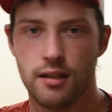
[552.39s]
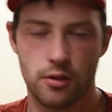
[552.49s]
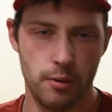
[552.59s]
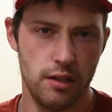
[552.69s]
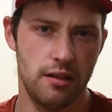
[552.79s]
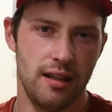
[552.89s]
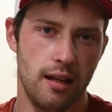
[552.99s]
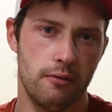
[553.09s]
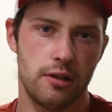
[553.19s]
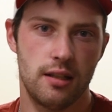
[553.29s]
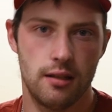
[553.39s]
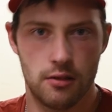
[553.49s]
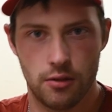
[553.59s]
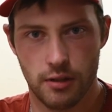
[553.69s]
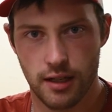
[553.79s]
So, when you take everything
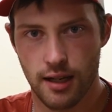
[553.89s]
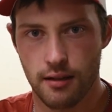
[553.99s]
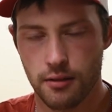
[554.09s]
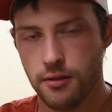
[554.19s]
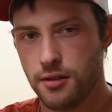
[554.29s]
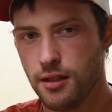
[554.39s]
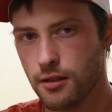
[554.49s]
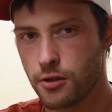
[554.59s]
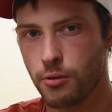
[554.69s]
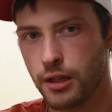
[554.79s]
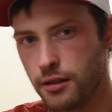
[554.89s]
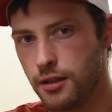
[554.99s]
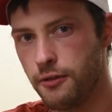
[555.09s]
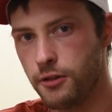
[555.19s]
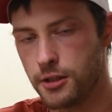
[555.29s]
into account, you see there's quite a
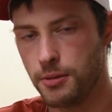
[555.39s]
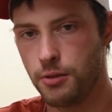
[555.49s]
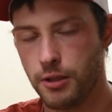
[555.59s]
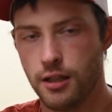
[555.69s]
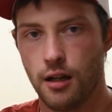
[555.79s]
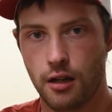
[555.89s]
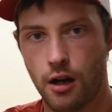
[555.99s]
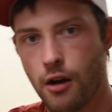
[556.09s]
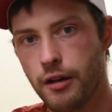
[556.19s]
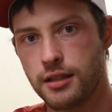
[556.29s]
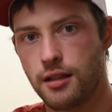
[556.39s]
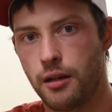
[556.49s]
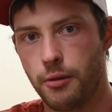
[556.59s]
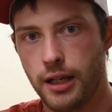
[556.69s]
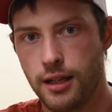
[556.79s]
difference between a car
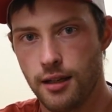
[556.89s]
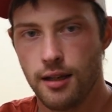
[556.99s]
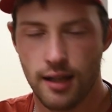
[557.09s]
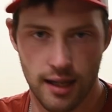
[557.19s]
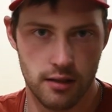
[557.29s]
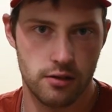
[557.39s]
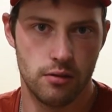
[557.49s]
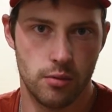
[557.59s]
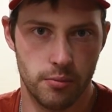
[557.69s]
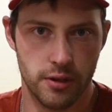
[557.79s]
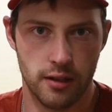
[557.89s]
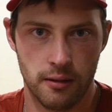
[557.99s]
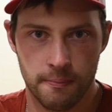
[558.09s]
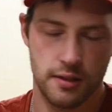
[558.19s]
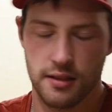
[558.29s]
accelerating and a snowmobile.
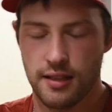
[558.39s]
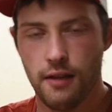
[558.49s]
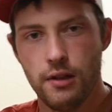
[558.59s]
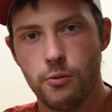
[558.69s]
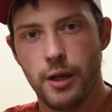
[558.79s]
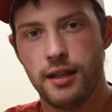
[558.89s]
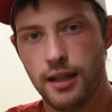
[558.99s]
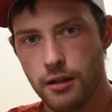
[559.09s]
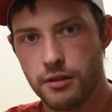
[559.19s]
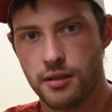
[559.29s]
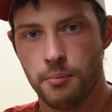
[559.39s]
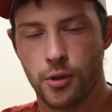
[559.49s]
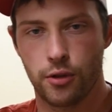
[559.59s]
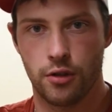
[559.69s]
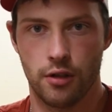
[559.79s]
Saving weight here is
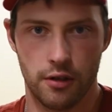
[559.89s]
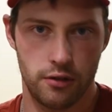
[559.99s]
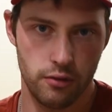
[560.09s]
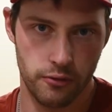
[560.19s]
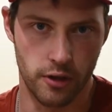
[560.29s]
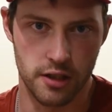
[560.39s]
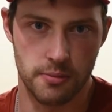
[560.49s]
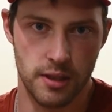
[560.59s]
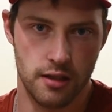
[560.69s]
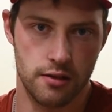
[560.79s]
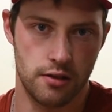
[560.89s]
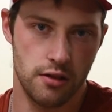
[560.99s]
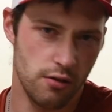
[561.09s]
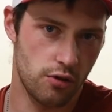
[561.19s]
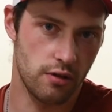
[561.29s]
important on two fronts because
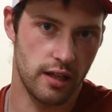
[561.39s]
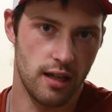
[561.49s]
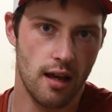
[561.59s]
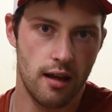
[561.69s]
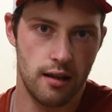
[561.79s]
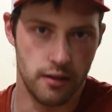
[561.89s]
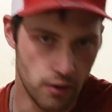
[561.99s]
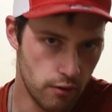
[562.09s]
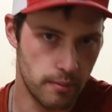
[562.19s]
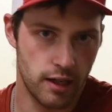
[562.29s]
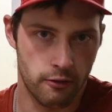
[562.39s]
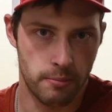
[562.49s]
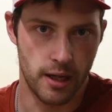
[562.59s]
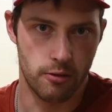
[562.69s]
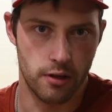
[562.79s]
usually no amount of
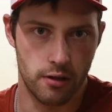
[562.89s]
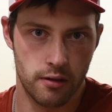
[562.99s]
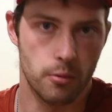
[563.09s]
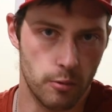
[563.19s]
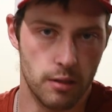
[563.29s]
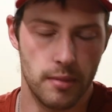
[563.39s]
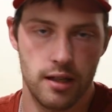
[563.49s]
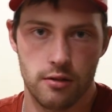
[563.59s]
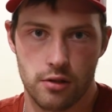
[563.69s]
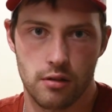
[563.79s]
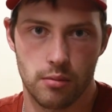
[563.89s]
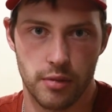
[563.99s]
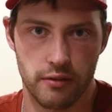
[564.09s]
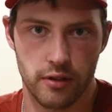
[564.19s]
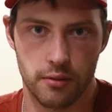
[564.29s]
power will make your
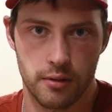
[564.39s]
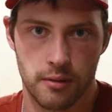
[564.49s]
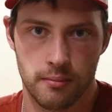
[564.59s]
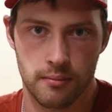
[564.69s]
snowmobile float.